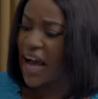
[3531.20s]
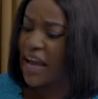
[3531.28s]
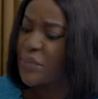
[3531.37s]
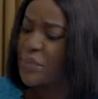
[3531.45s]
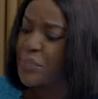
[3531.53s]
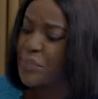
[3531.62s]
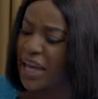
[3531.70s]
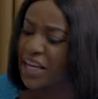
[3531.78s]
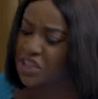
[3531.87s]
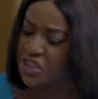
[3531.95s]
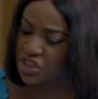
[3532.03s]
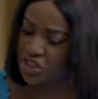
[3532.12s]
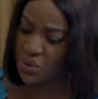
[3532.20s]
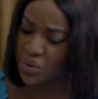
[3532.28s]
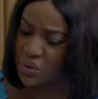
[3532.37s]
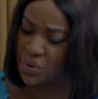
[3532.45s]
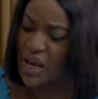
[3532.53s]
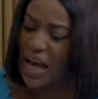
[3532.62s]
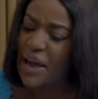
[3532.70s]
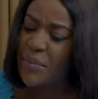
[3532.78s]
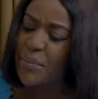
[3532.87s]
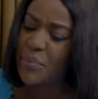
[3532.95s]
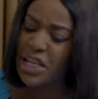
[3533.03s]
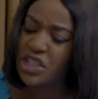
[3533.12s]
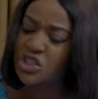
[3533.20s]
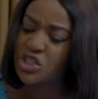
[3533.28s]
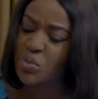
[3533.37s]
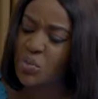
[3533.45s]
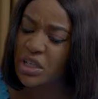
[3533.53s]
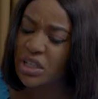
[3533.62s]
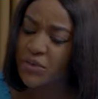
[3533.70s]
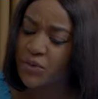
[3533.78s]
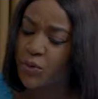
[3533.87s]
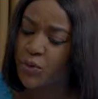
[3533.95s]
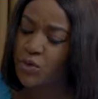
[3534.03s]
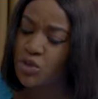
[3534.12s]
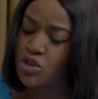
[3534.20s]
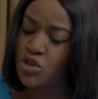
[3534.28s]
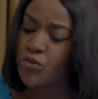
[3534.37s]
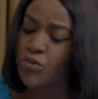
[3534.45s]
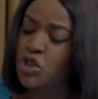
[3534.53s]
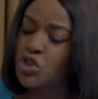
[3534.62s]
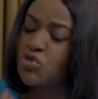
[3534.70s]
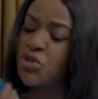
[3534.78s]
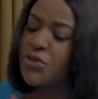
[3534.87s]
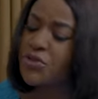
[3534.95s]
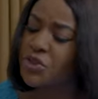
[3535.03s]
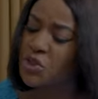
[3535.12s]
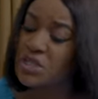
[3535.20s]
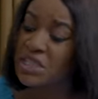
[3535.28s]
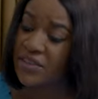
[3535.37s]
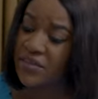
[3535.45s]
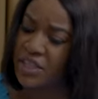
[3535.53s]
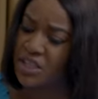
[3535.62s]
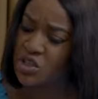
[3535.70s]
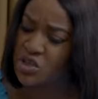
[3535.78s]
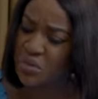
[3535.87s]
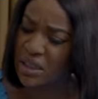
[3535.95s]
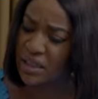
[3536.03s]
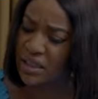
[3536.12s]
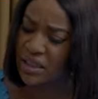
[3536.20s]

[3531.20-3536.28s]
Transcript: I begged you money for foodstuff, but you refused giving it to me.